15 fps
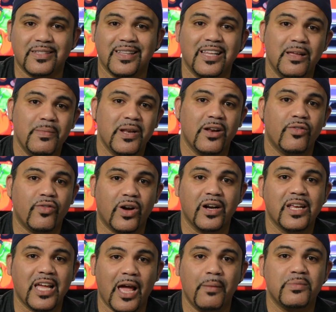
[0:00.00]
It's
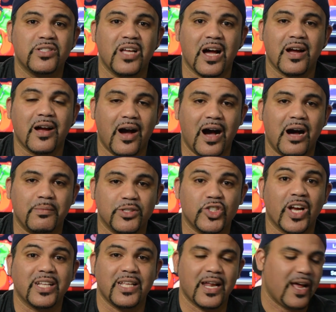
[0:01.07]
limitedrungames.com.
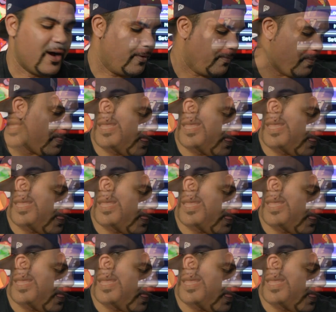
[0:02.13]
Check that out.